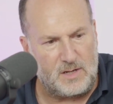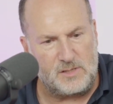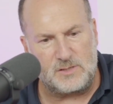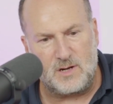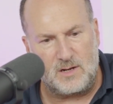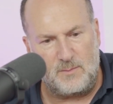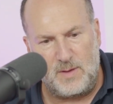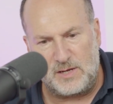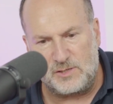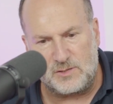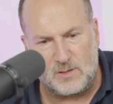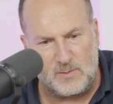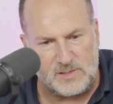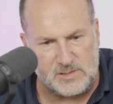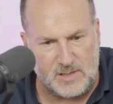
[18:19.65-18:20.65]
He's going to make
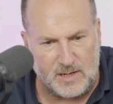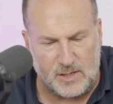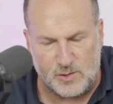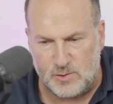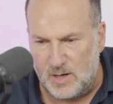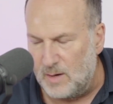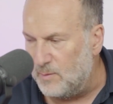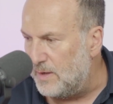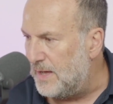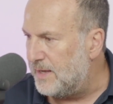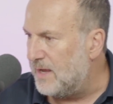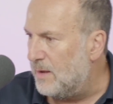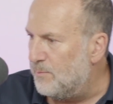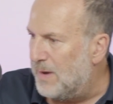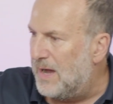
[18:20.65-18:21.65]
sure we stay out of trouble. I
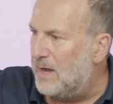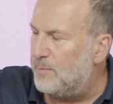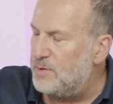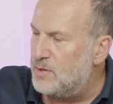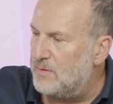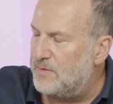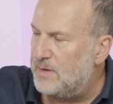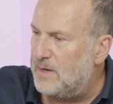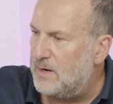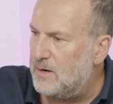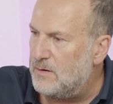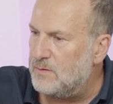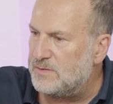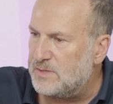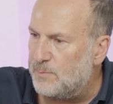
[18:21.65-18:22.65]
got Bobby over
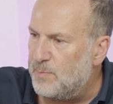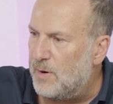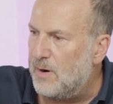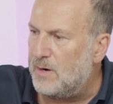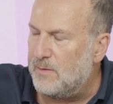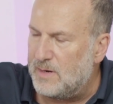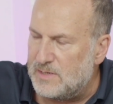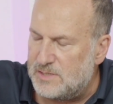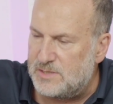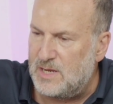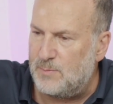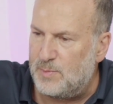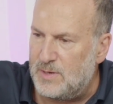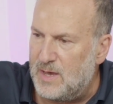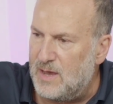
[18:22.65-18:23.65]
here who's a partner at a
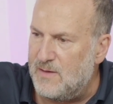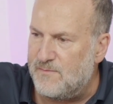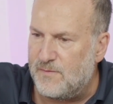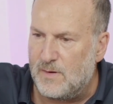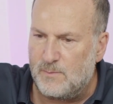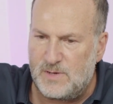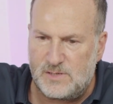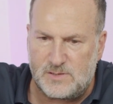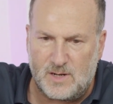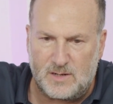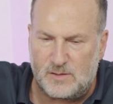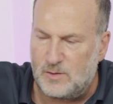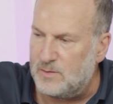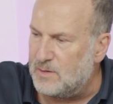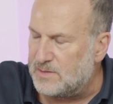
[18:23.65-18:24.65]
CPA firm. He's going
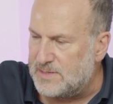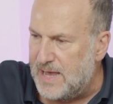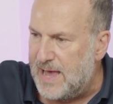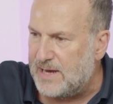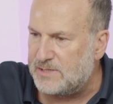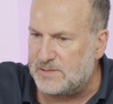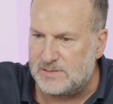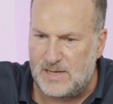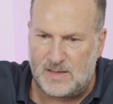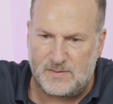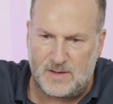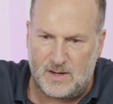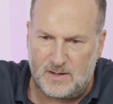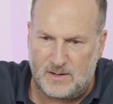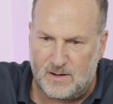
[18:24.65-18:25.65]
to do your taxes at
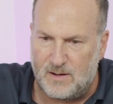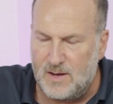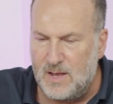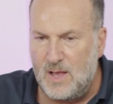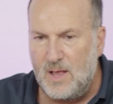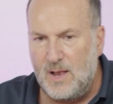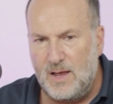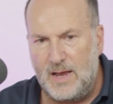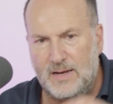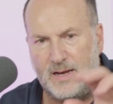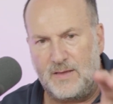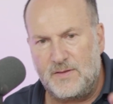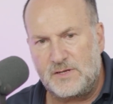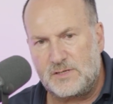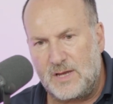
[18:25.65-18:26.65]
the end of the year. I
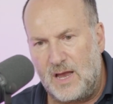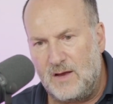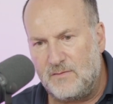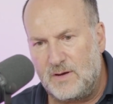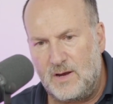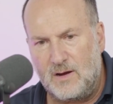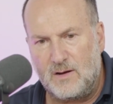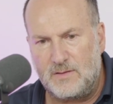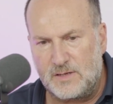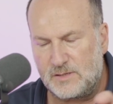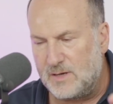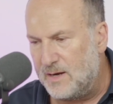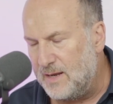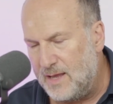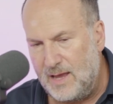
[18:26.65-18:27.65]
got this guy over here that's
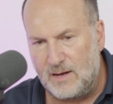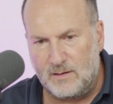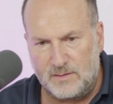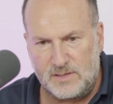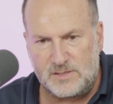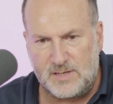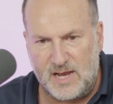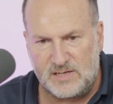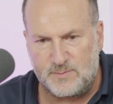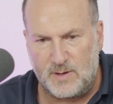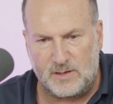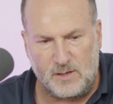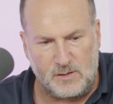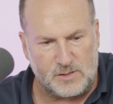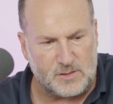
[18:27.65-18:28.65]
going to handle this
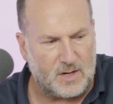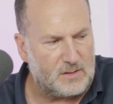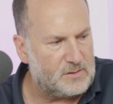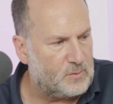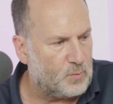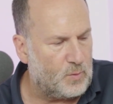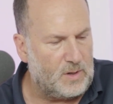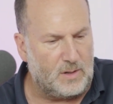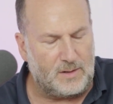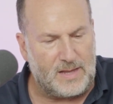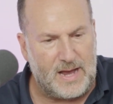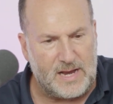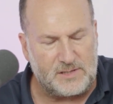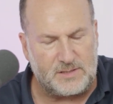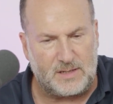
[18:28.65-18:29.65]
aspect. And you start
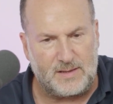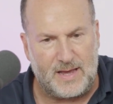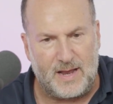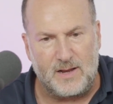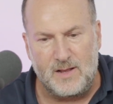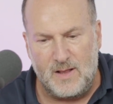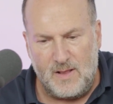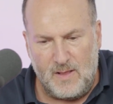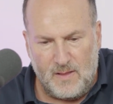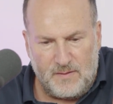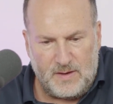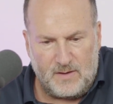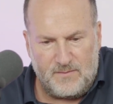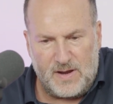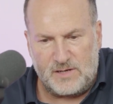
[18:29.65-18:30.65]
realizing that
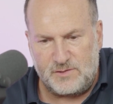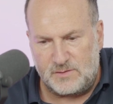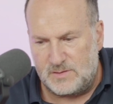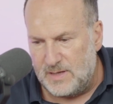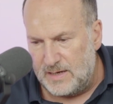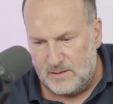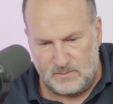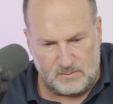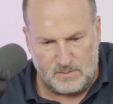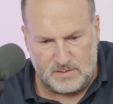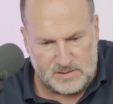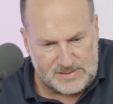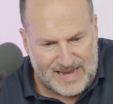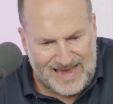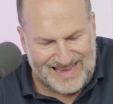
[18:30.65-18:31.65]
the investor's like, well,
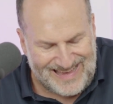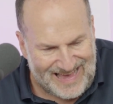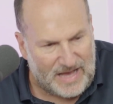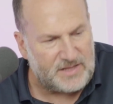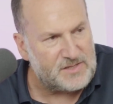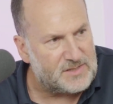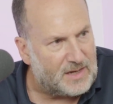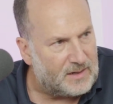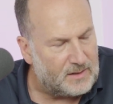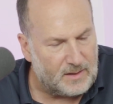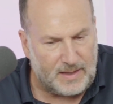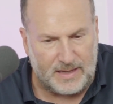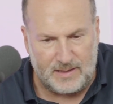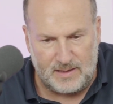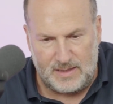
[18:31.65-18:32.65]
this guy gets it.
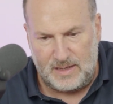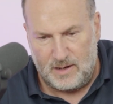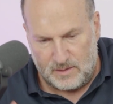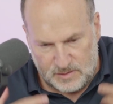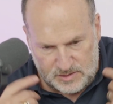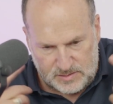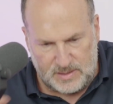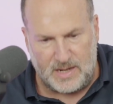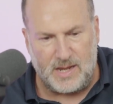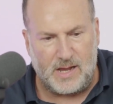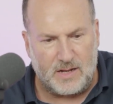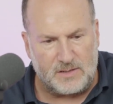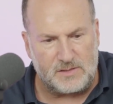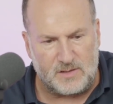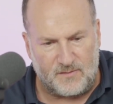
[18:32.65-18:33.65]
Like, he
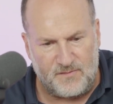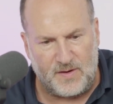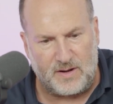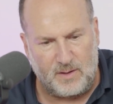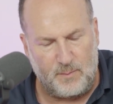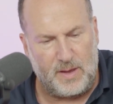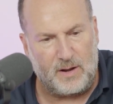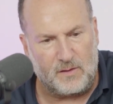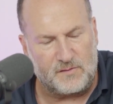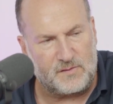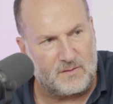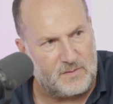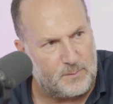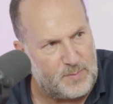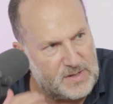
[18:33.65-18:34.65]
understands the
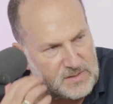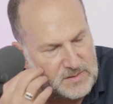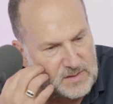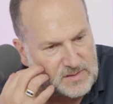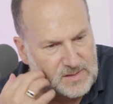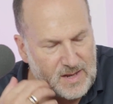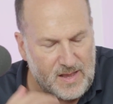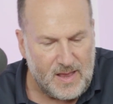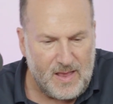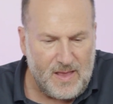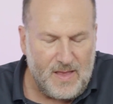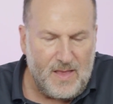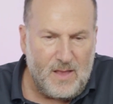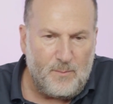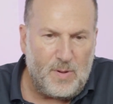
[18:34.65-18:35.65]
fundamentals of the business.
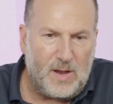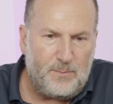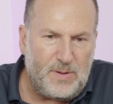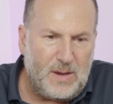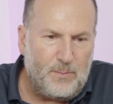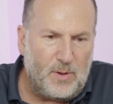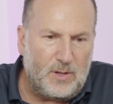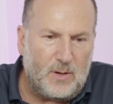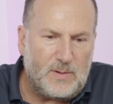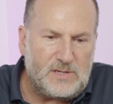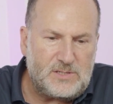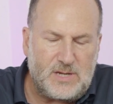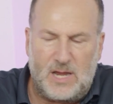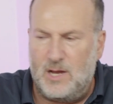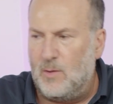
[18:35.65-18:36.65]
But people
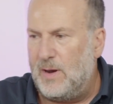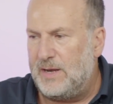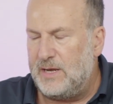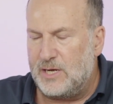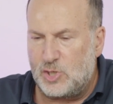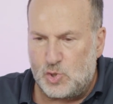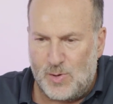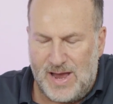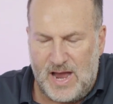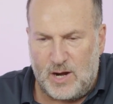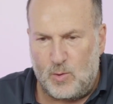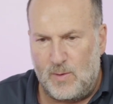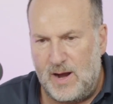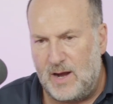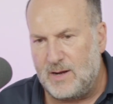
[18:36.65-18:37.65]
always say, oh, I need a
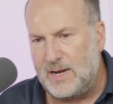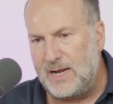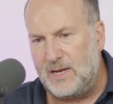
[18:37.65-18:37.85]
track record.